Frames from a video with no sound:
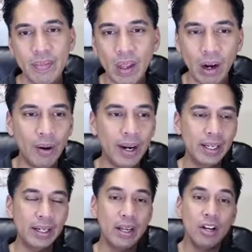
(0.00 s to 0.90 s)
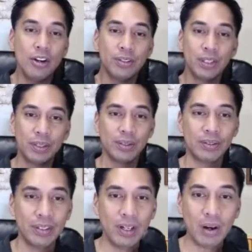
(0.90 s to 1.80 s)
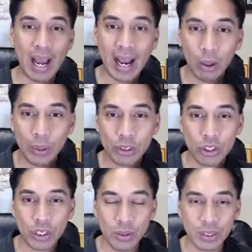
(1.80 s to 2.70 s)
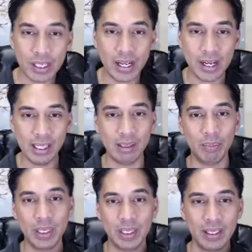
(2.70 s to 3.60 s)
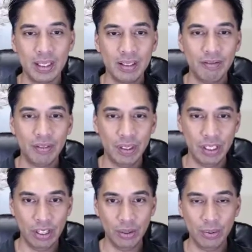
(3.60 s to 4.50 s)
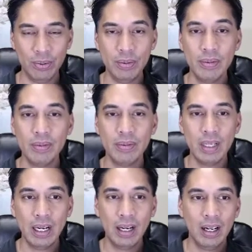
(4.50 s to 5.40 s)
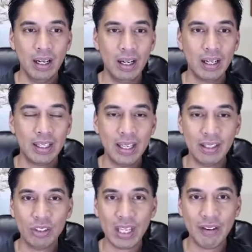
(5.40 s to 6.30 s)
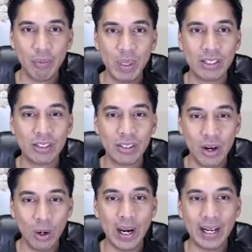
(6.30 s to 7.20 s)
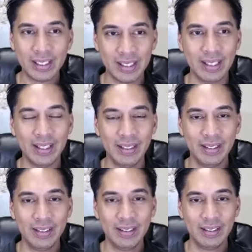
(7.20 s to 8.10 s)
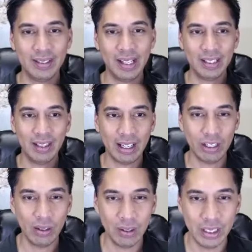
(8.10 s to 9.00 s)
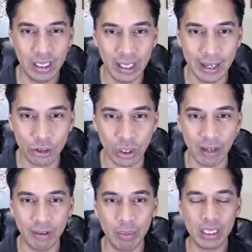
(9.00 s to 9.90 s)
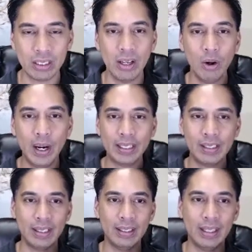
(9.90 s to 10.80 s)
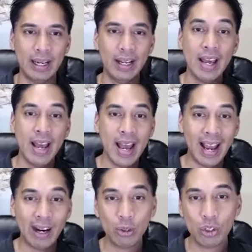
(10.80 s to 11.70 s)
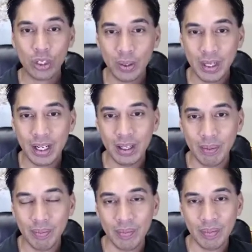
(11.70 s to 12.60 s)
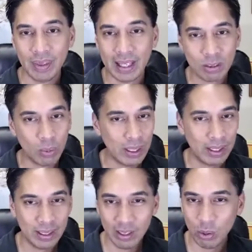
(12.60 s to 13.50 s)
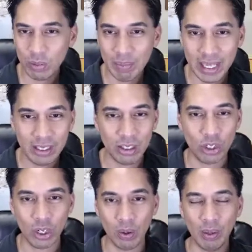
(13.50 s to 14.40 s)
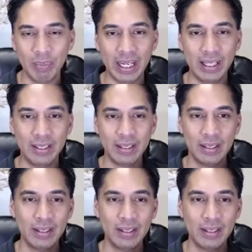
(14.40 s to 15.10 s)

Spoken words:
All right. So, you know how it shows up for you. Again, just have it be it's no accident, right? Like you learned in the lecture, have it be it's no accident that how it showed up, that's what it was meant to show up as.